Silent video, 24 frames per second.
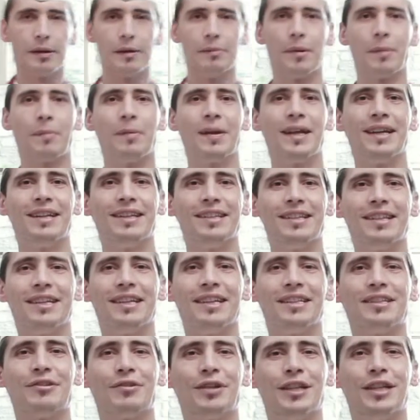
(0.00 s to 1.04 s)
My plate
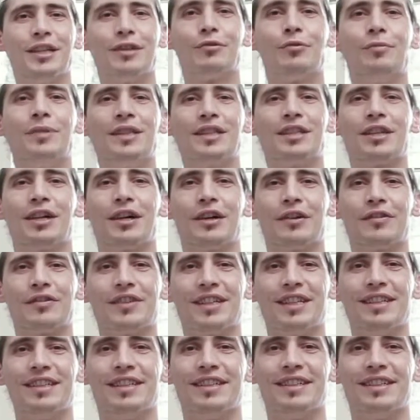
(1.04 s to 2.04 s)
is ready to be served.